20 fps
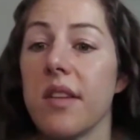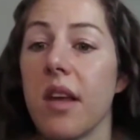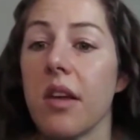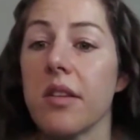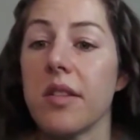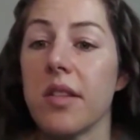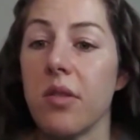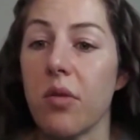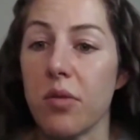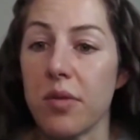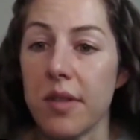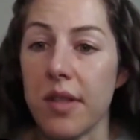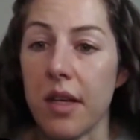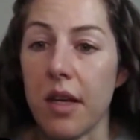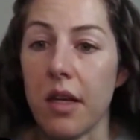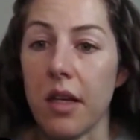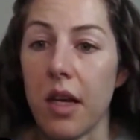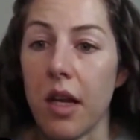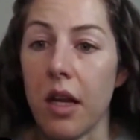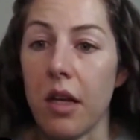
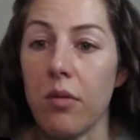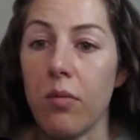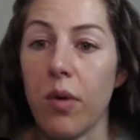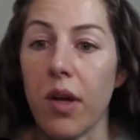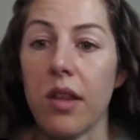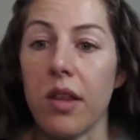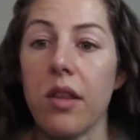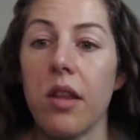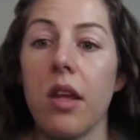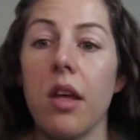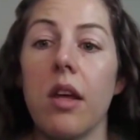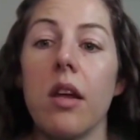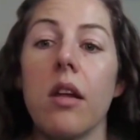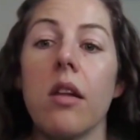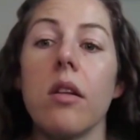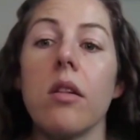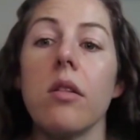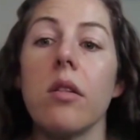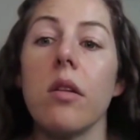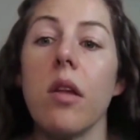associated with
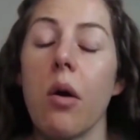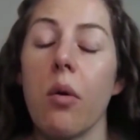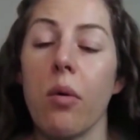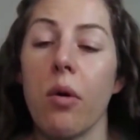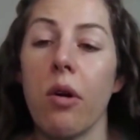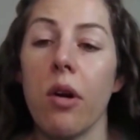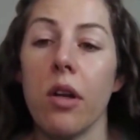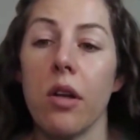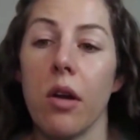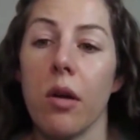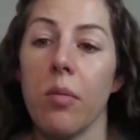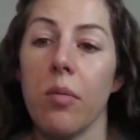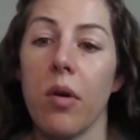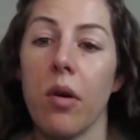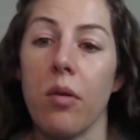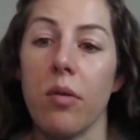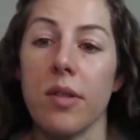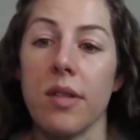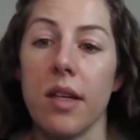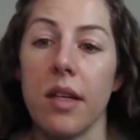lowering your
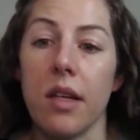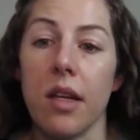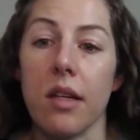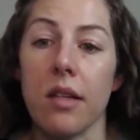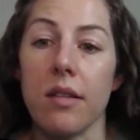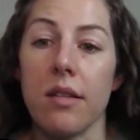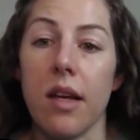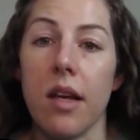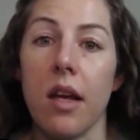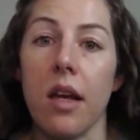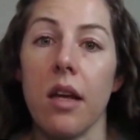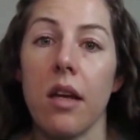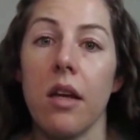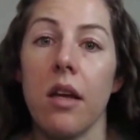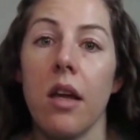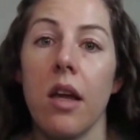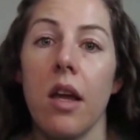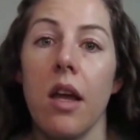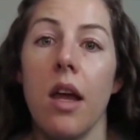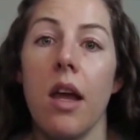protein intake.